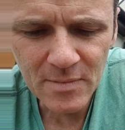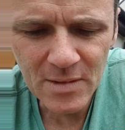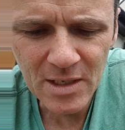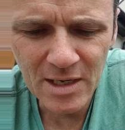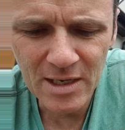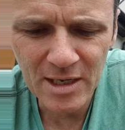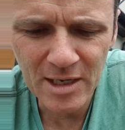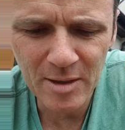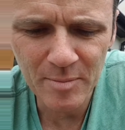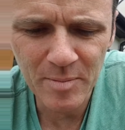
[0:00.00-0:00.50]

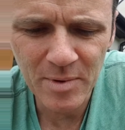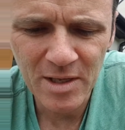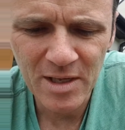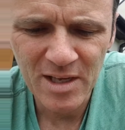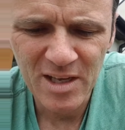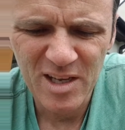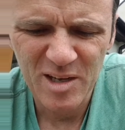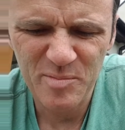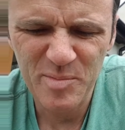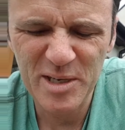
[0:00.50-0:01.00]
And
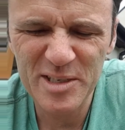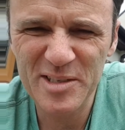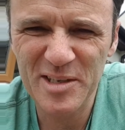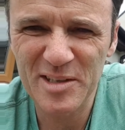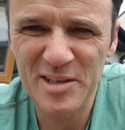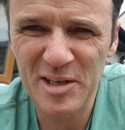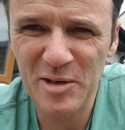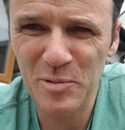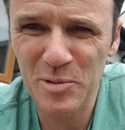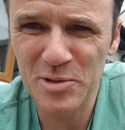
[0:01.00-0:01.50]
basically
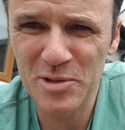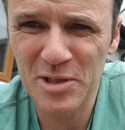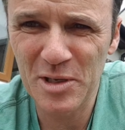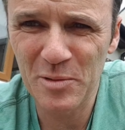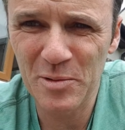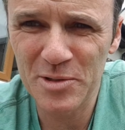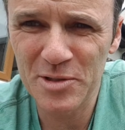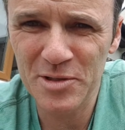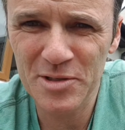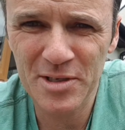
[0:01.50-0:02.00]
they
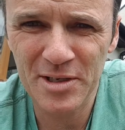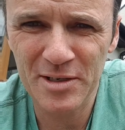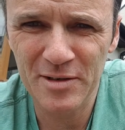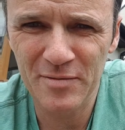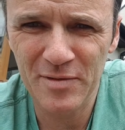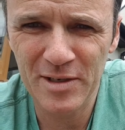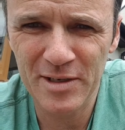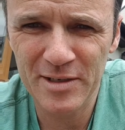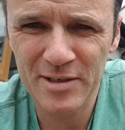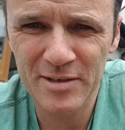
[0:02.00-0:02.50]
were just kind
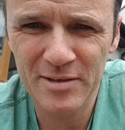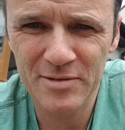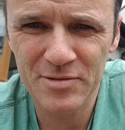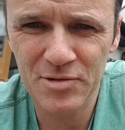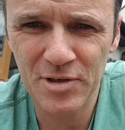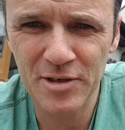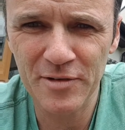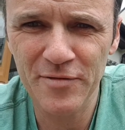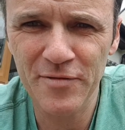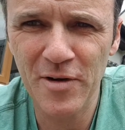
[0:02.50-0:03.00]
of like
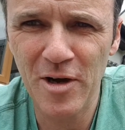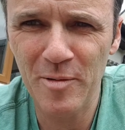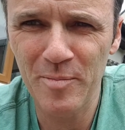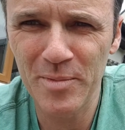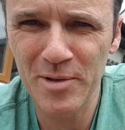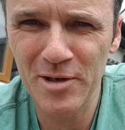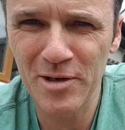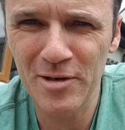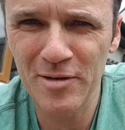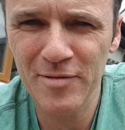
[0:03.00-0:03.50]
trying to fob
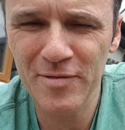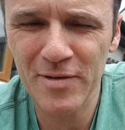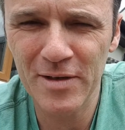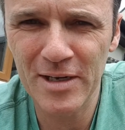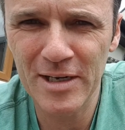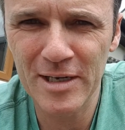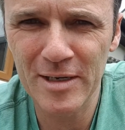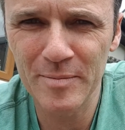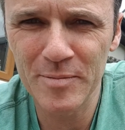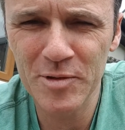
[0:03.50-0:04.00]
me off.
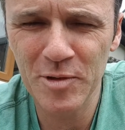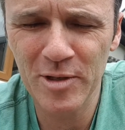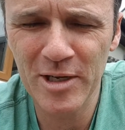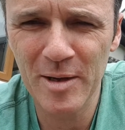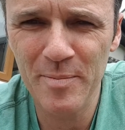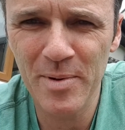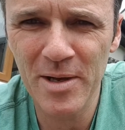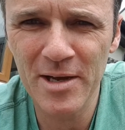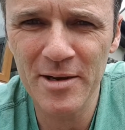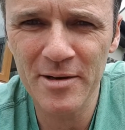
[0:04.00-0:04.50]
So I
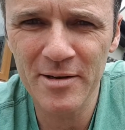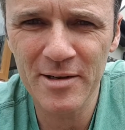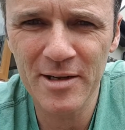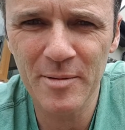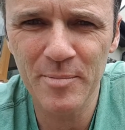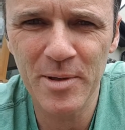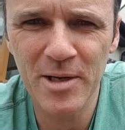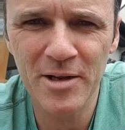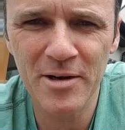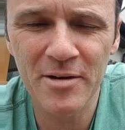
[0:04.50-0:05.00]
kept at
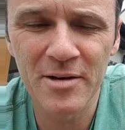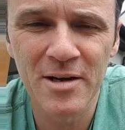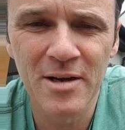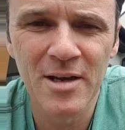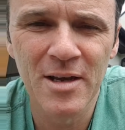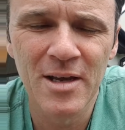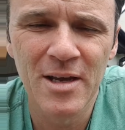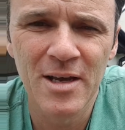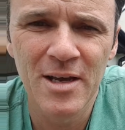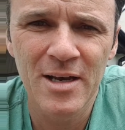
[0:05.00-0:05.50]
it,
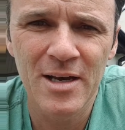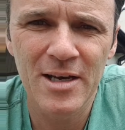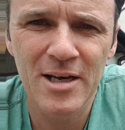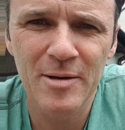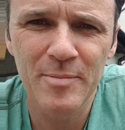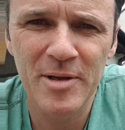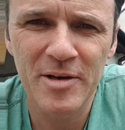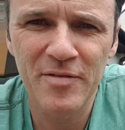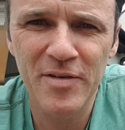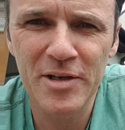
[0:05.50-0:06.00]

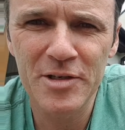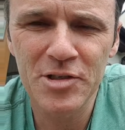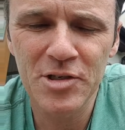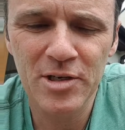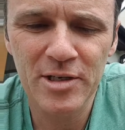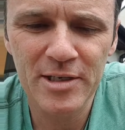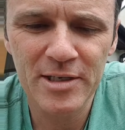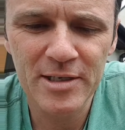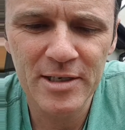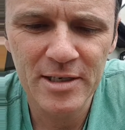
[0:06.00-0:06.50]
and
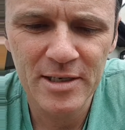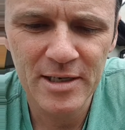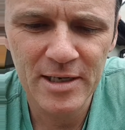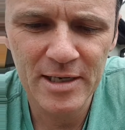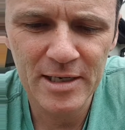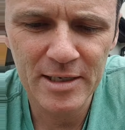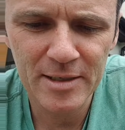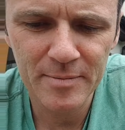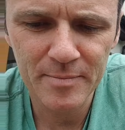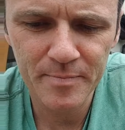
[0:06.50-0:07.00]
eventually
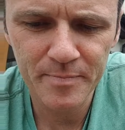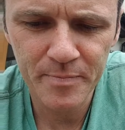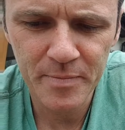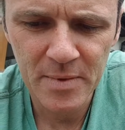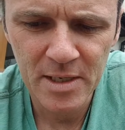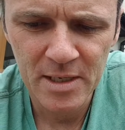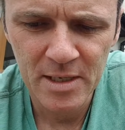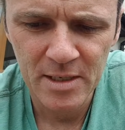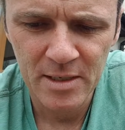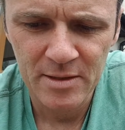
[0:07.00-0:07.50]

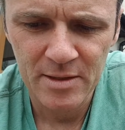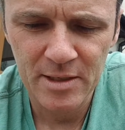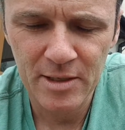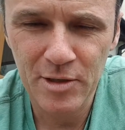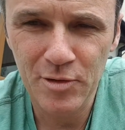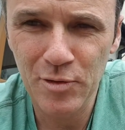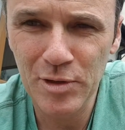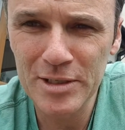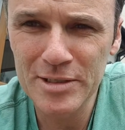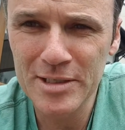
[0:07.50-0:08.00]
they
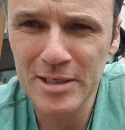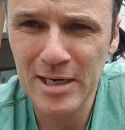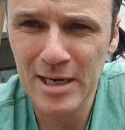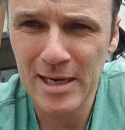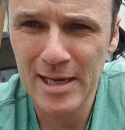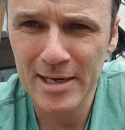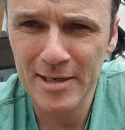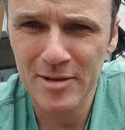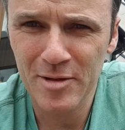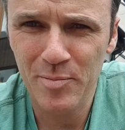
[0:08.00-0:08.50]
agreed to
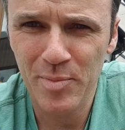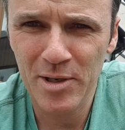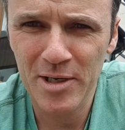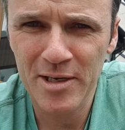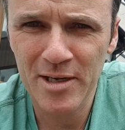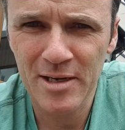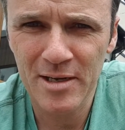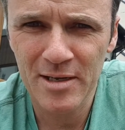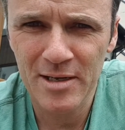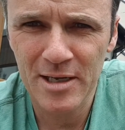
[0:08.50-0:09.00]
collect the
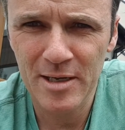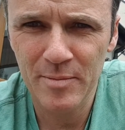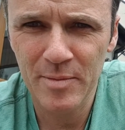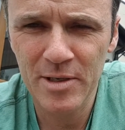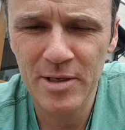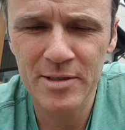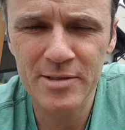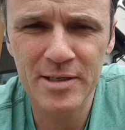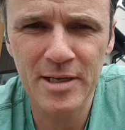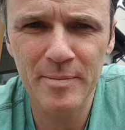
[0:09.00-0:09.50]
bike,
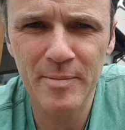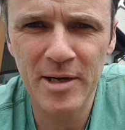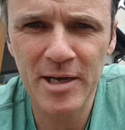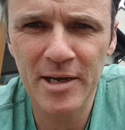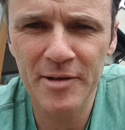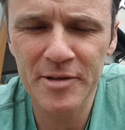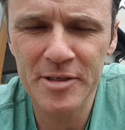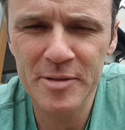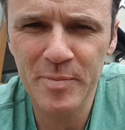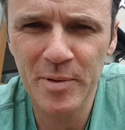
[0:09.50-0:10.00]
because I
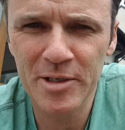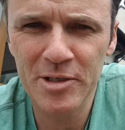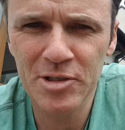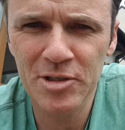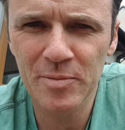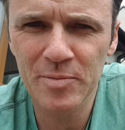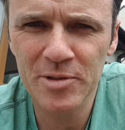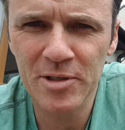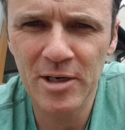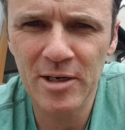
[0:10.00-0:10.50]
had this bike
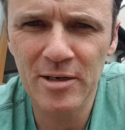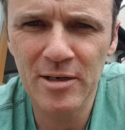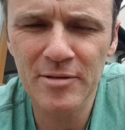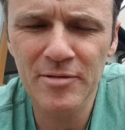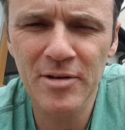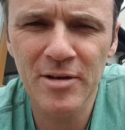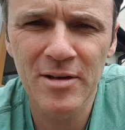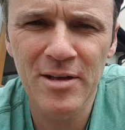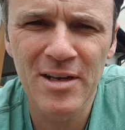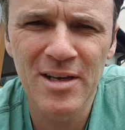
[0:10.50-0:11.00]
shipped to Ireland.